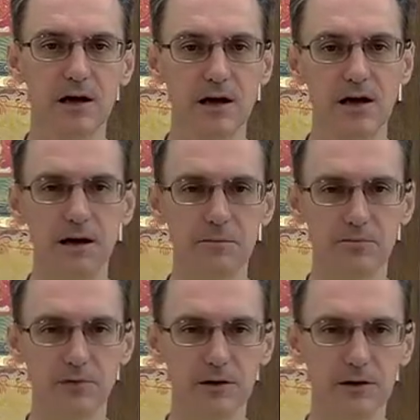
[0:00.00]
it
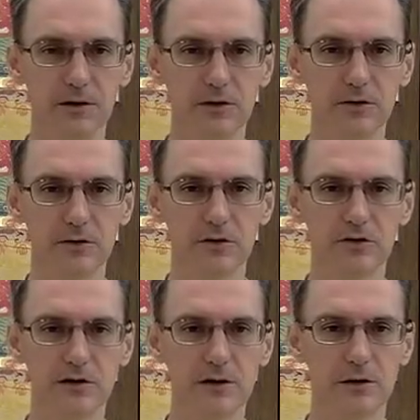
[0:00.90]
brings and
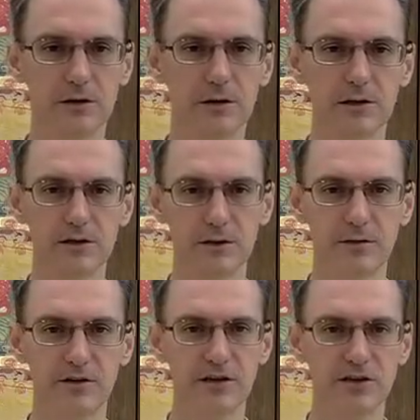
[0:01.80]
concentrates and centers the
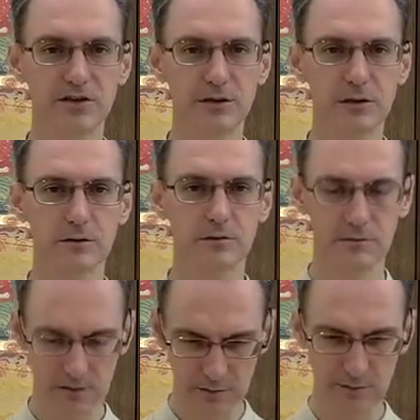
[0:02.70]
energies and
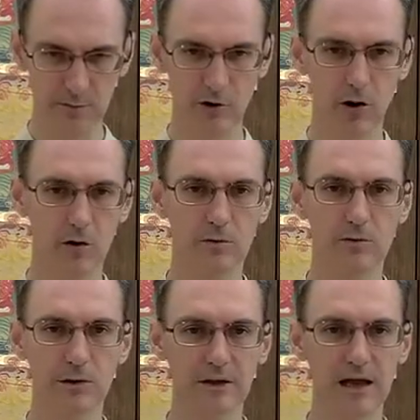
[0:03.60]
keeps them low,
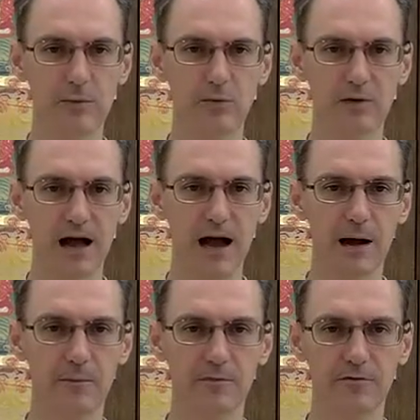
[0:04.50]
stable, calm,
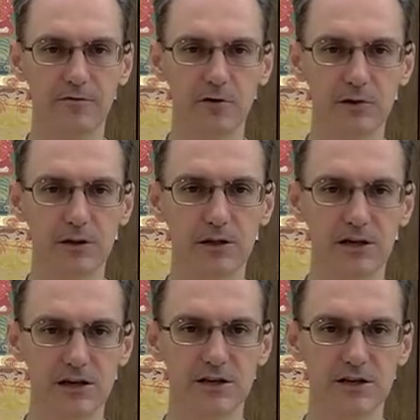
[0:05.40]
focused, connected.